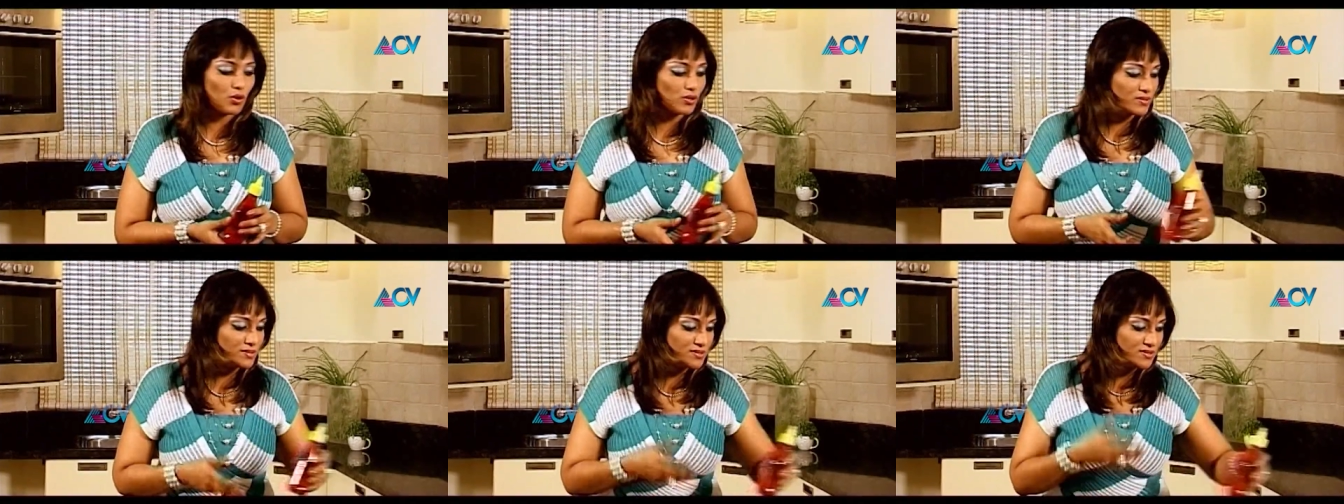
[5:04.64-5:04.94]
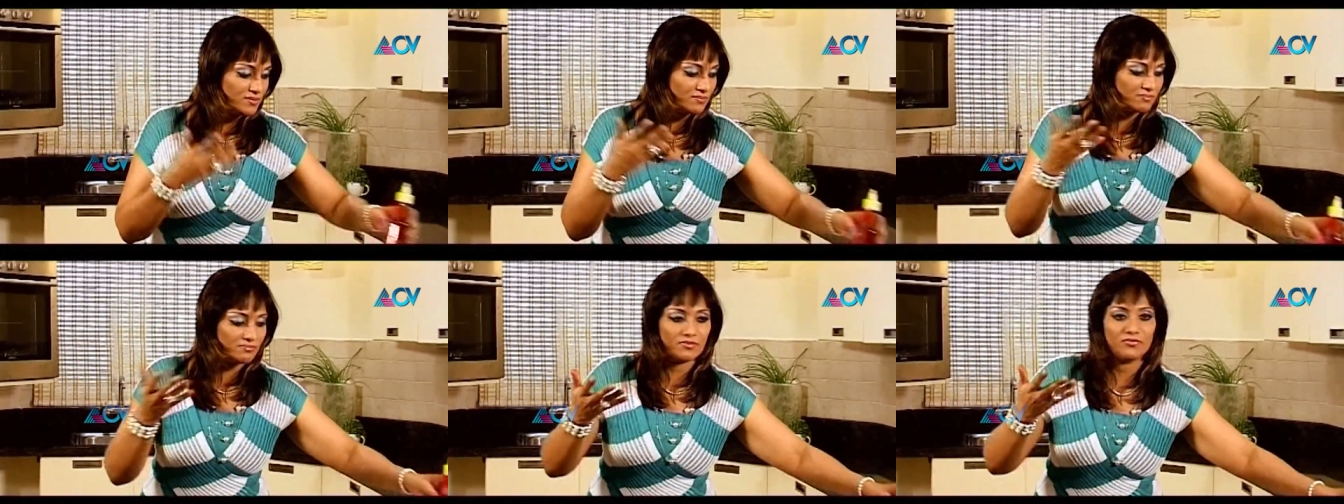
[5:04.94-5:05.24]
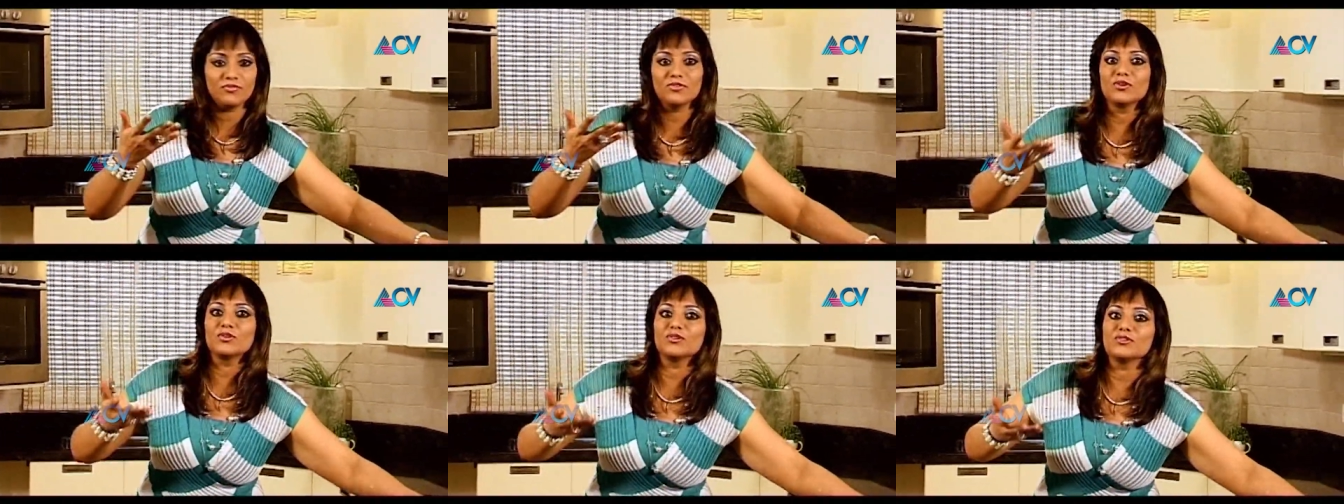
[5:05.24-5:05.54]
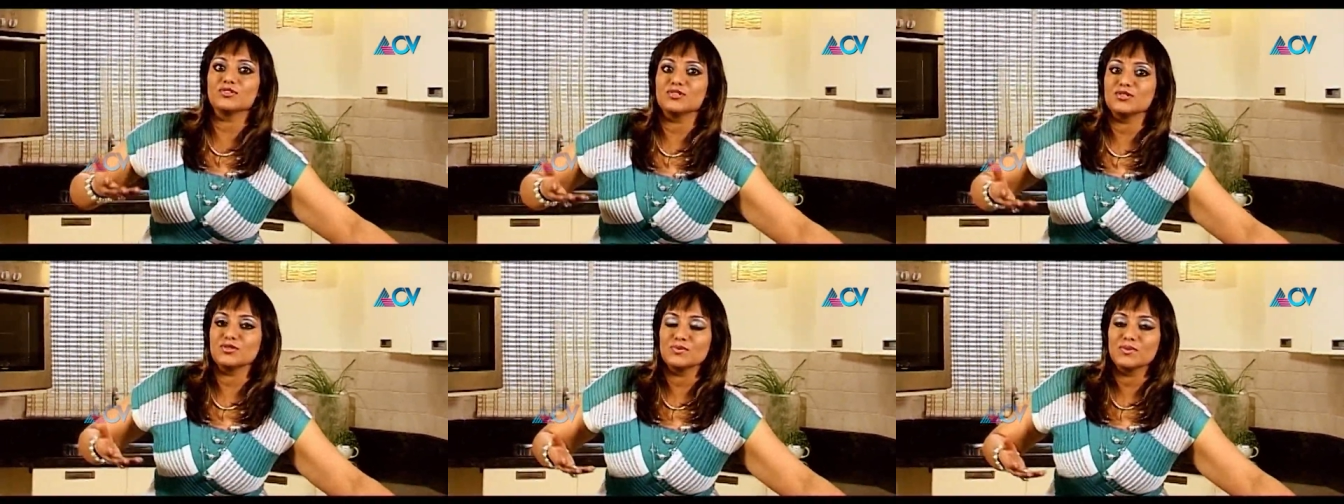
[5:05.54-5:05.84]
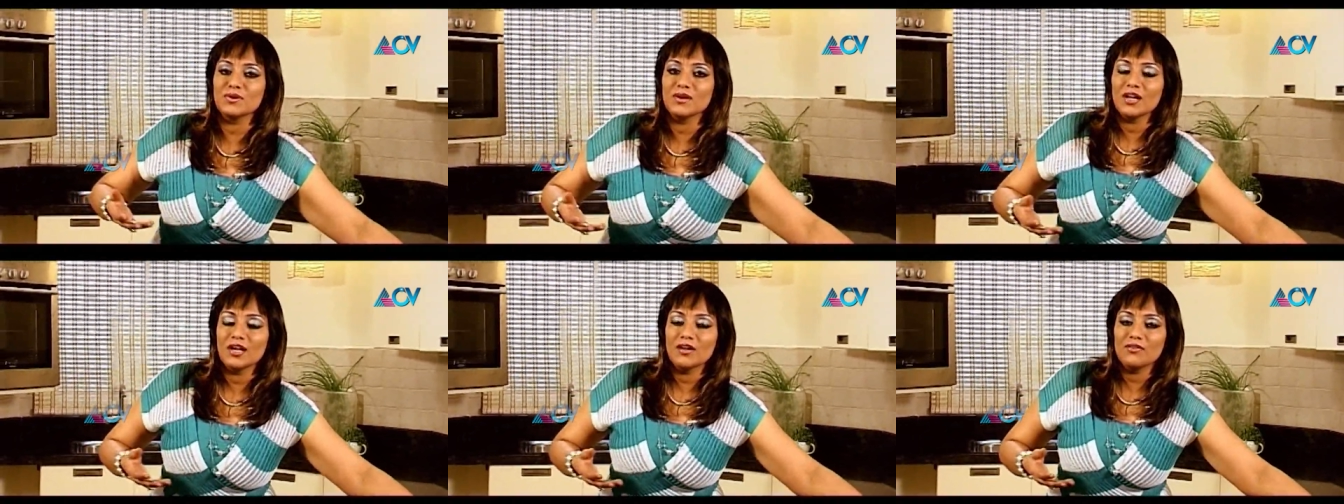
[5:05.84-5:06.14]
want. So if you're going to
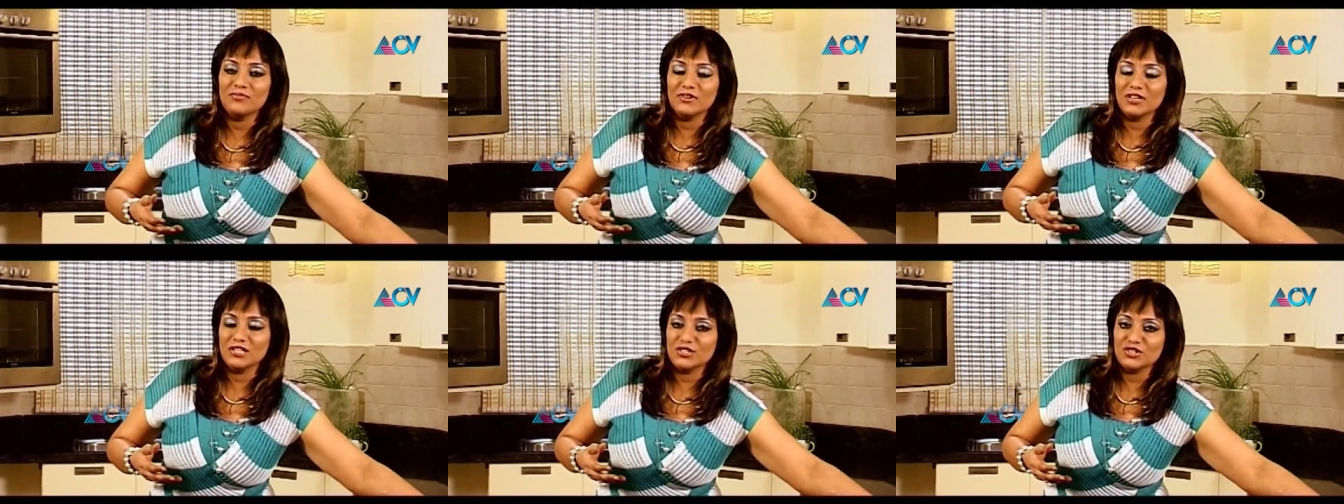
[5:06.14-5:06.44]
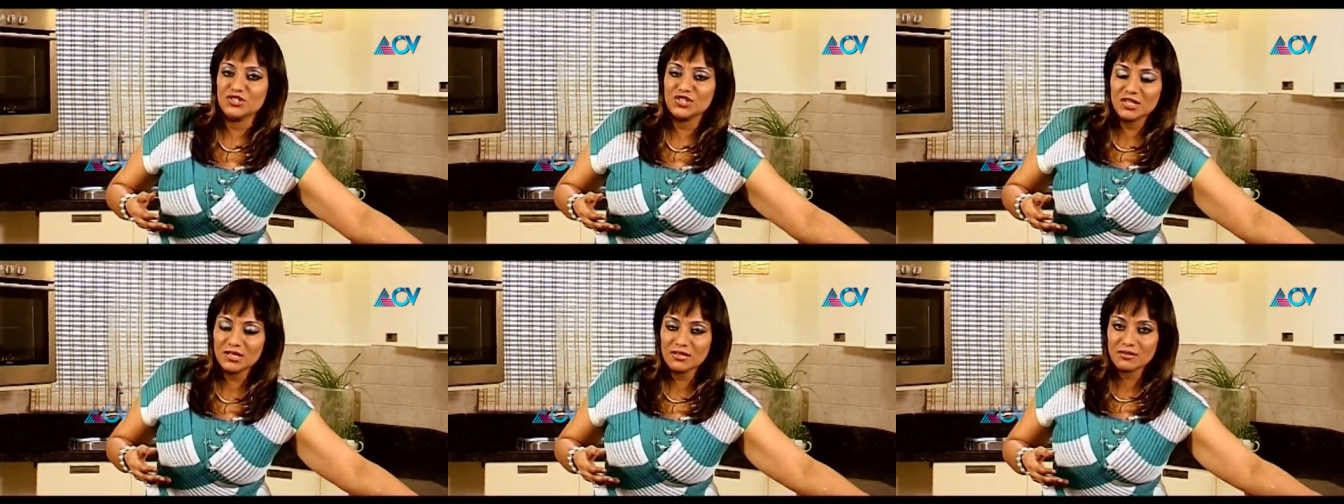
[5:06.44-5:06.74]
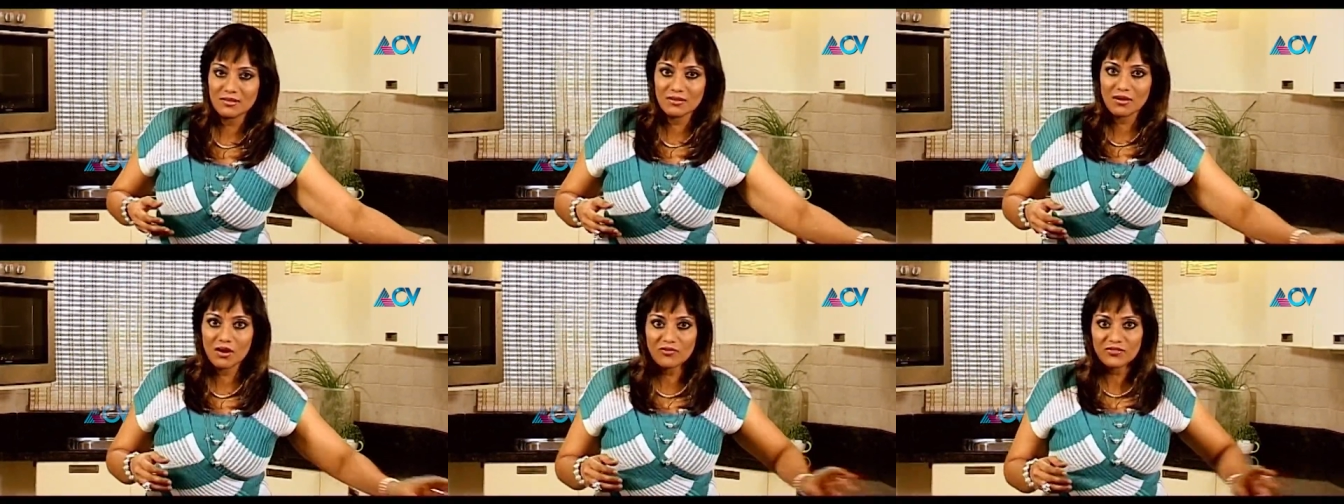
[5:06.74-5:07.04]
feed your children,